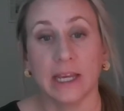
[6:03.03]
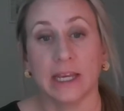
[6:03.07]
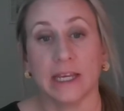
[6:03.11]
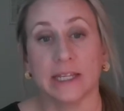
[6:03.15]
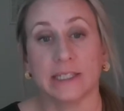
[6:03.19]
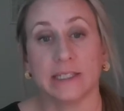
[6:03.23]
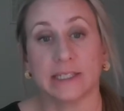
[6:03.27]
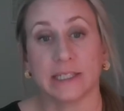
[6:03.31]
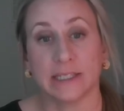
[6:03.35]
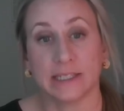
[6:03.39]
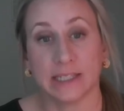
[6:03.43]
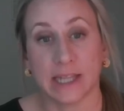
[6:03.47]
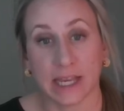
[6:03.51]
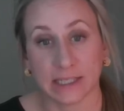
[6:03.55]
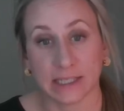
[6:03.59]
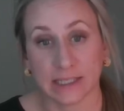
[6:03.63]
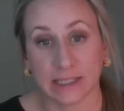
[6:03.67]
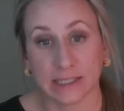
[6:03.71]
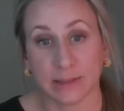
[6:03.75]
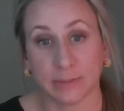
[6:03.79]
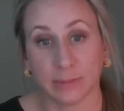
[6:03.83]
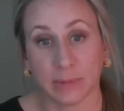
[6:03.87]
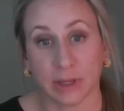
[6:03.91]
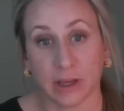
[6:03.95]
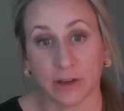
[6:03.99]
is a
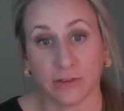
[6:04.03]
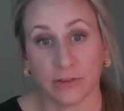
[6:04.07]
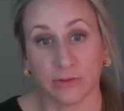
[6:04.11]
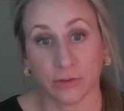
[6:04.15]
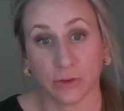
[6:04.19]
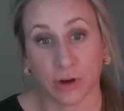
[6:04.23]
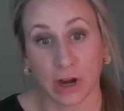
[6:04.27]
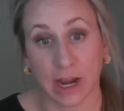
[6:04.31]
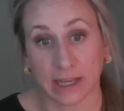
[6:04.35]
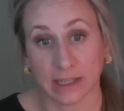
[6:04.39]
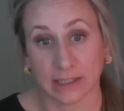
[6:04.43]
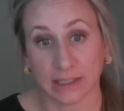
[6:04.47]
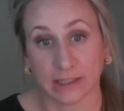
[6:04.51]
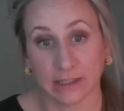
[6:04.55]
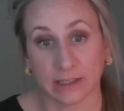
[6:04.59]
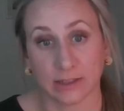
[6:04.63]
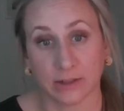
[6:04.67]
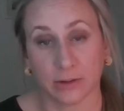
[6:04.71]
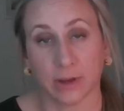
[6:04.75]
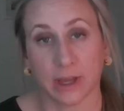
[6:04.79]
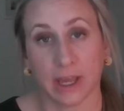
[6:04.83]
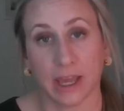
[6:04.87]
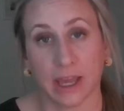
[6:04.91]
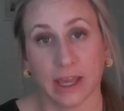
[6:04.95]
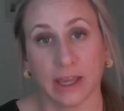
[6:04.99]
testament of Christ,
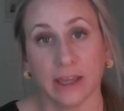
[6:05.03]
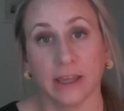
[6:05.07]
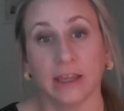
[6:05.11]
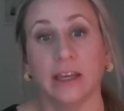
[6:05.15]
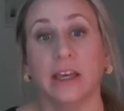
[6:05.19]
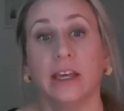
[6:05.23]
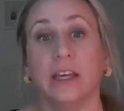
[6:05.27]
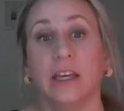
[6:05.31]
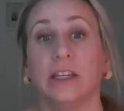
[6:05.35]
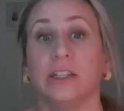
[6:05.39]
okay?